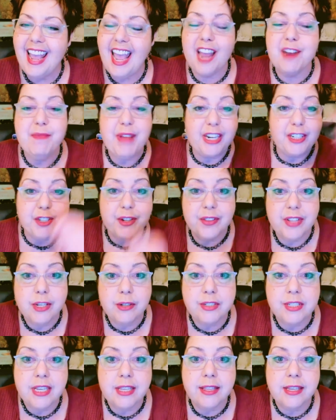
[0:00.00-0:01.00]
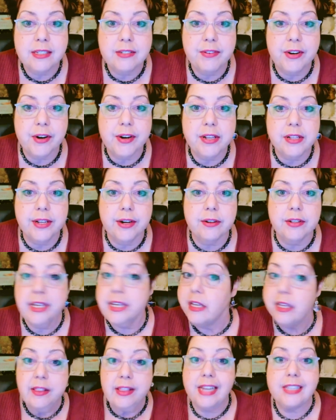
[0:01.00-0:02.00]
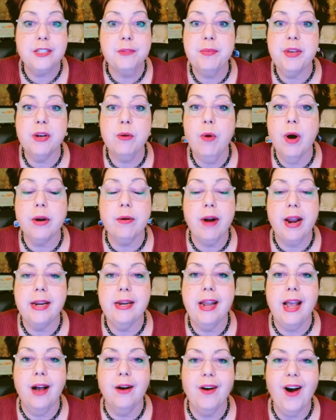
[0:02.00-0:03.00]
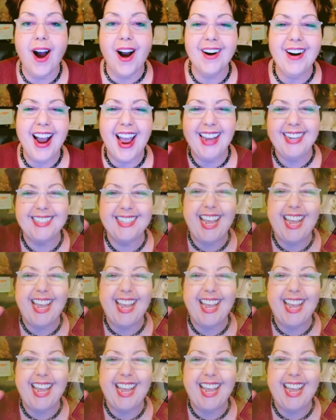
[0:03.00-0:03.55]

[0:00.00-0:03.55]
And make sure that you see things very clearly. That's a big one right now. All right.